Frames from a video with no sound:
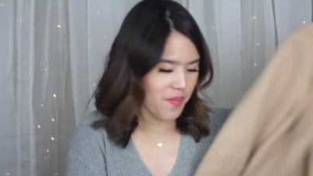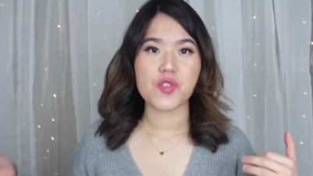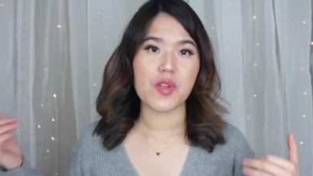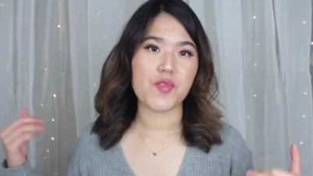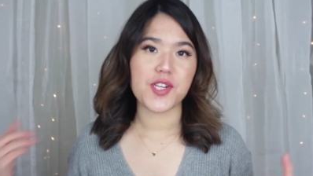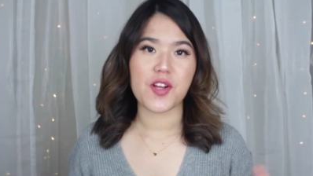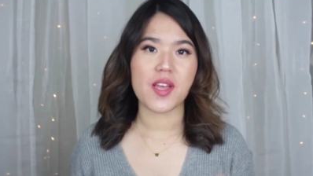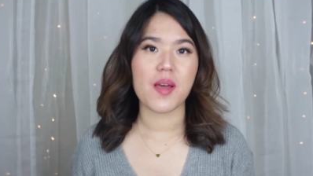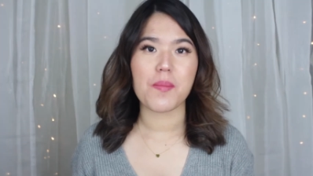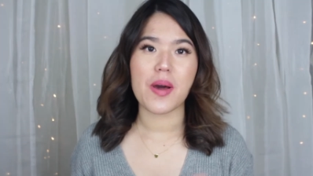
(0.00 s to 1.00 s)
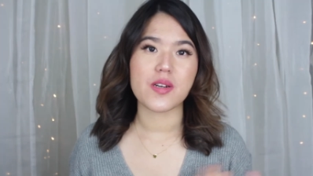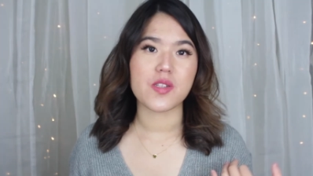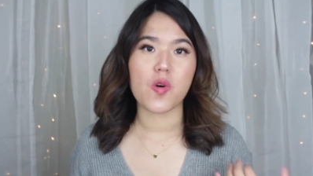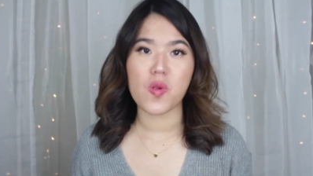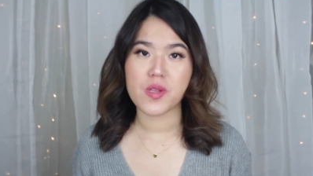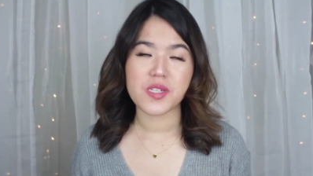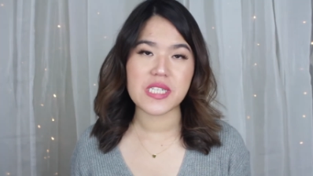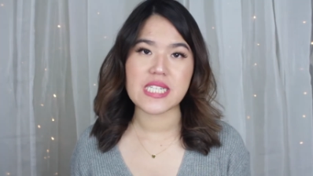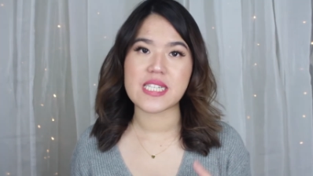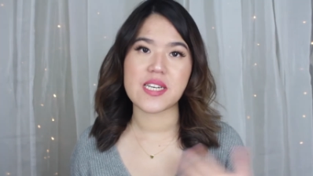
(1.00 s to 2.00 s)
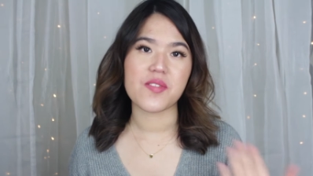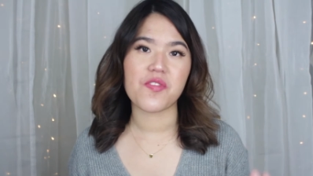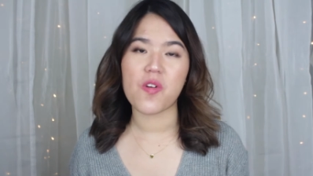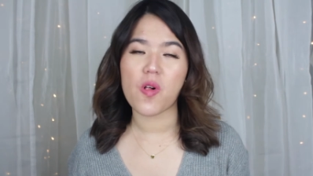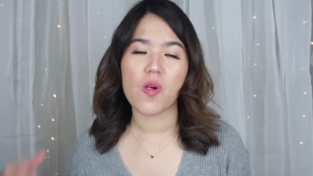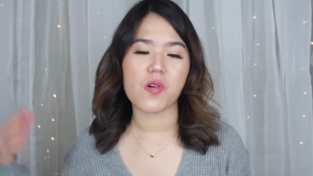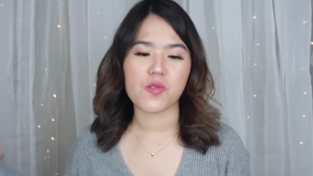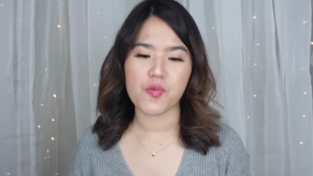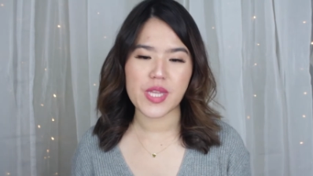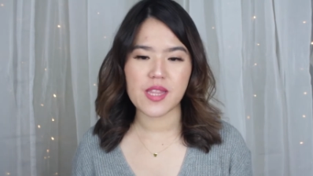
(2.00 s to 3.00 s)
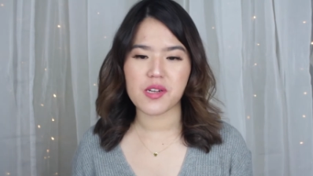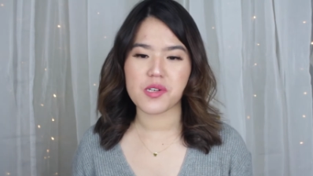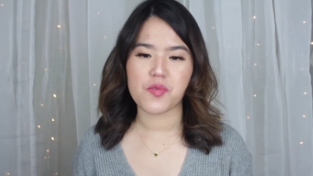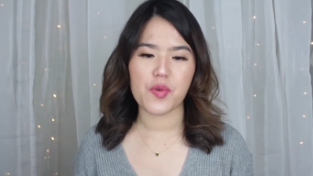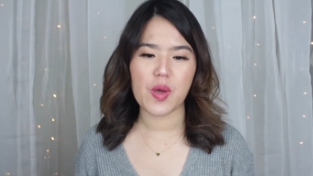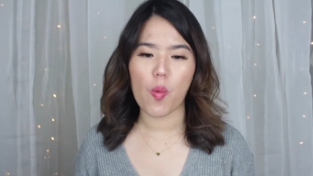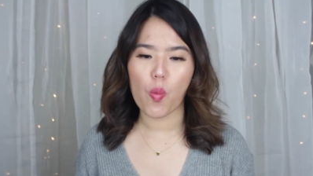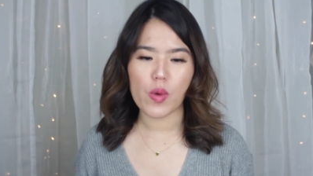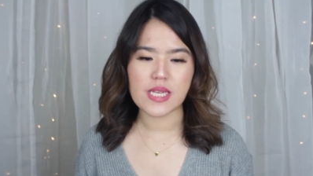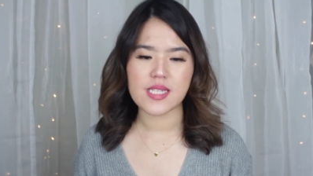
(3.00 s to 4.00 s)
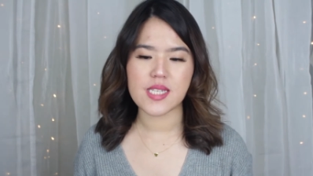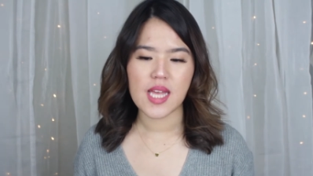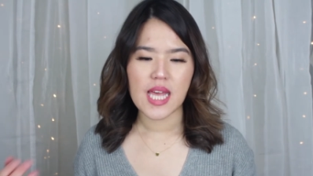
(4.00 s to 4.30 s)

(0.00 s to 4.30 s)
So when we're talking about colder season, fall or winter, we always